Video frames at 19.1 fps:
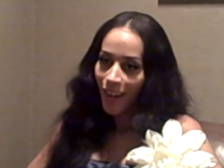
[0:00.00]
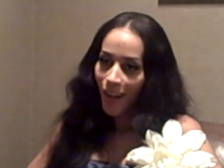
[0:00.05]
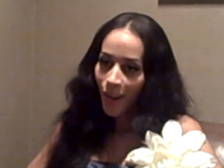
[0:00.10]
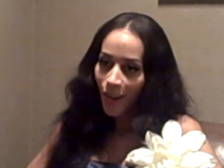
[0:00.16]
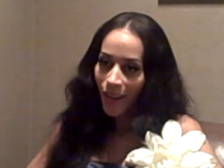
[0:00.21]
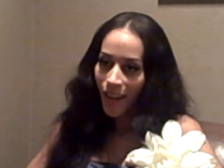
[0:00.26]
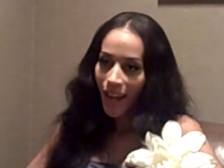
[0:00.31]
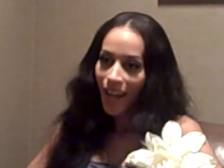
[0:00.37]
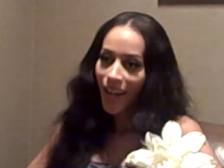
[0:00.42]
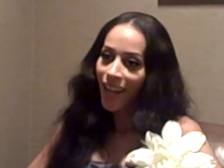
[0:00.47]

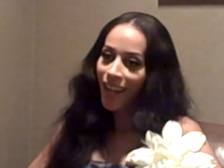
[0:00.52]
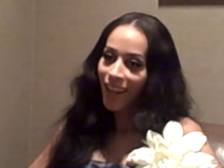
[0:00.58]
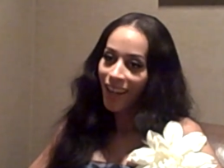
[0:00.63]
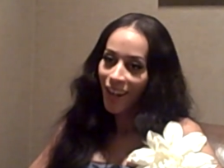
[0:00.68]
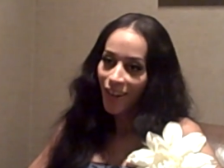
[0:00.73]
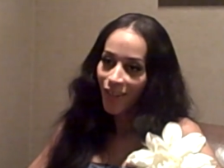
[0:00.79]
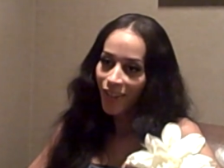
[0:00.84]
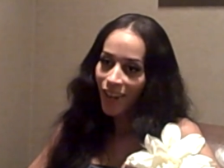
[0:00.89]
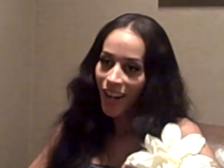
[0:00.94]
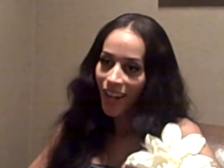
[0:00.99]
okay,
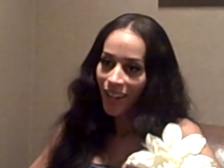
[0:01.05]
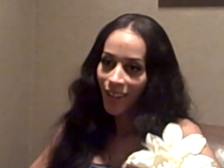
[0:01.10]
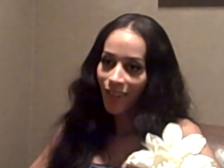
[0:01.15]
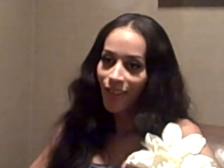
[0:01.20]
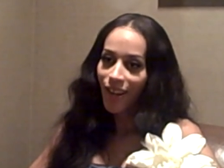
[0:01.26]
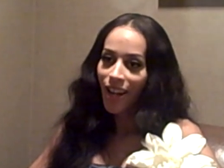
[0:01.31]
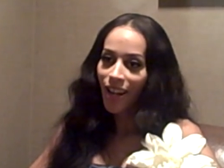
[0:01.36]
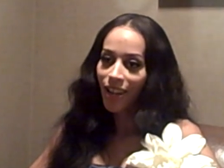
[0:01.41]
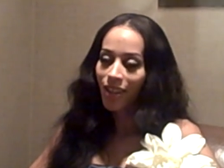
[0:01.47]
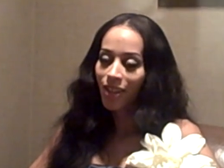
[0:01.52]
yeah, right, you're
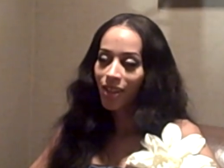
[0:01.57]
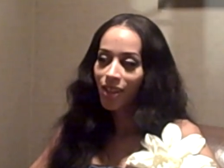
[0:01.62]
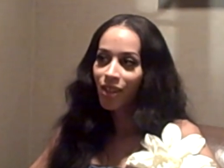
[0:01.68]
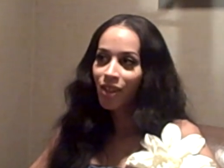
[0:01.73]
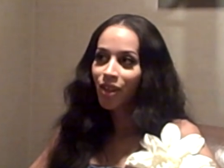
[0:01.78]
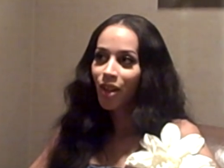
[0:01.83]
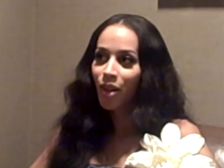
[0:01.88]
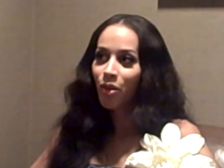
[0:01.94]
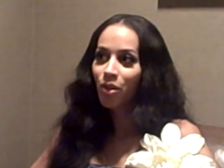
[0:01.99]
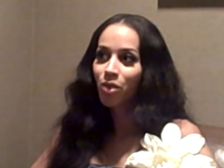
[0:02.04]
right. It
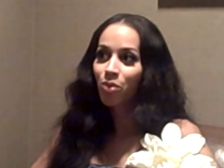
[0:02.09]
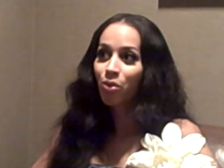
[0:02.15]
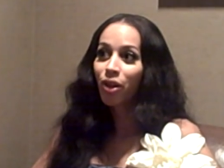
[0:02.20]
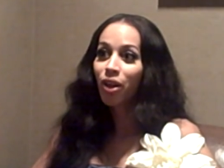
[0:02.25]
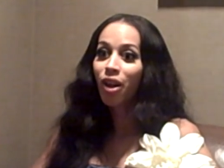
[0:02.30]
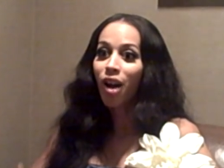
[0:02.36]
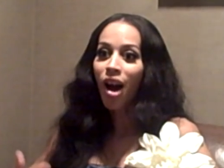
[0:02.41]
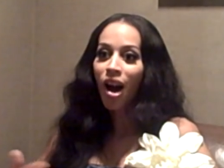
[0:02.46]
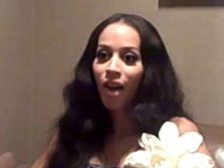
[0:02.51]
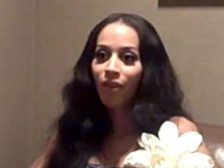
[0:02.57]
was
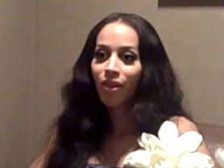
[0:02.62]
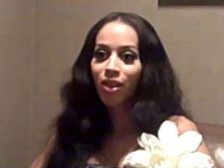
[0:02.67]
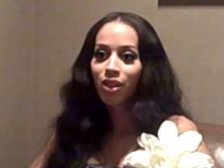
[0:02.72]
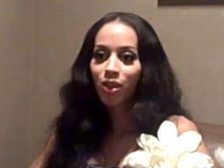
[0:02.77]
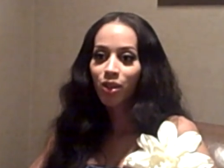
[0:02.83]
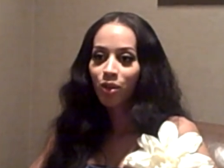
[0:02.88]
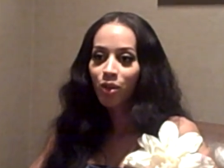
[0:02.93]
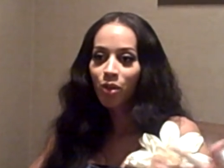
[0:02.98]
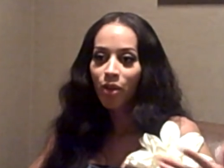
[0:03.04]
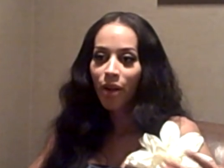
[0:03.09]
pretty obvious
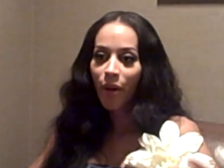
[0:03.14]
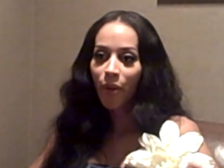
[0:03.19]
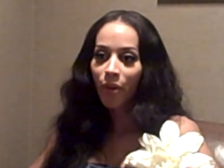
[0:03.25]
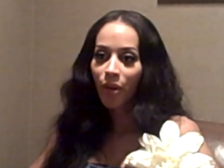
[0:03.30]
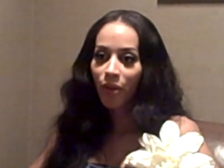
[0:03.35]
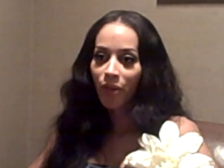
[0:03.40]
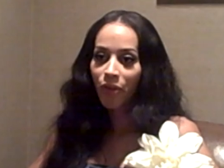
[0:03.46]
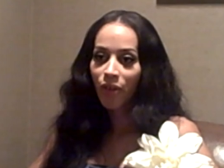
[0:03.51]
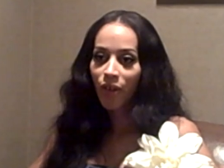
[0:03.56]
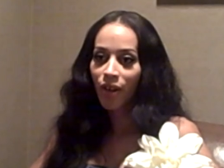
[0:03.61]
who they
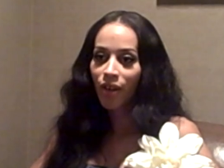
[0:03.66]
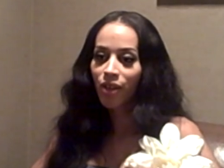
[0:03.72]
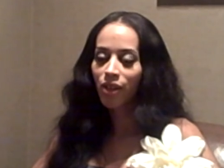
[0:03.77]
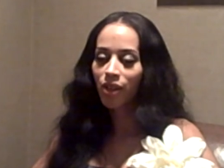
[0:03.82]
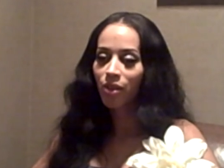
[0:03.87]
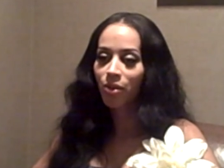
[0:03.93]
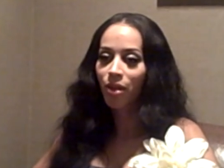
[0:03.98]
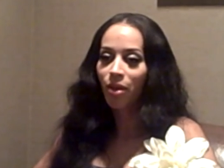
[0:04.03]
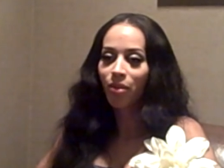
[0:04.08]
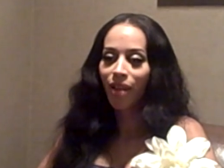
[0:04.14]
were referring
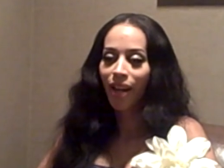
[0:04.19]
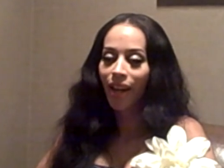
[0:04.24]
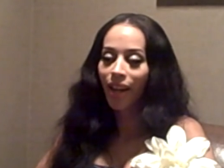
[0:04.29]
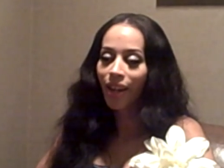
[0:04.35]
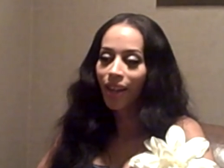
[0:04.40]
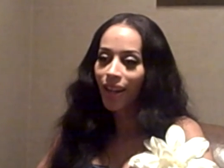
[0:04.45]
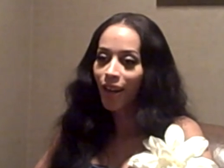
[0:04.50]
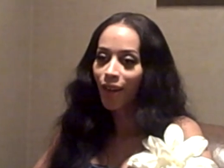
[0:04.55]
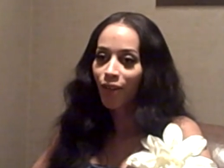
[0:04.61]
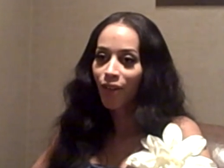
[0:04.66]
to. I'm like,
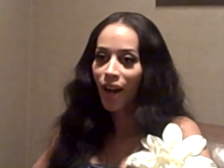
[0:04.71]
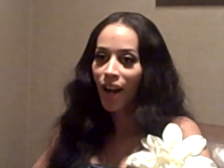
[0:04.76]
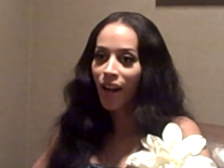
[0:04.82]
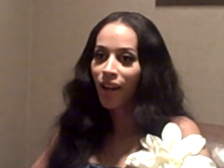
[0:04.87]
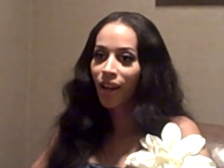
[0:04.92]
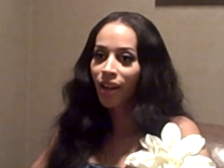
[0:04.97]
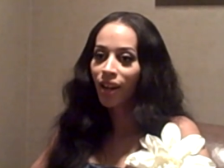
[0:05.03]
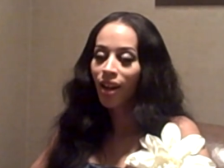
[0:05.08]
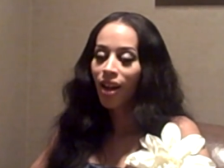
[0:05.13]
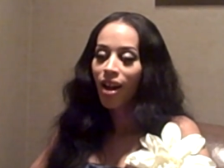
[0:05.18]
yeah, right.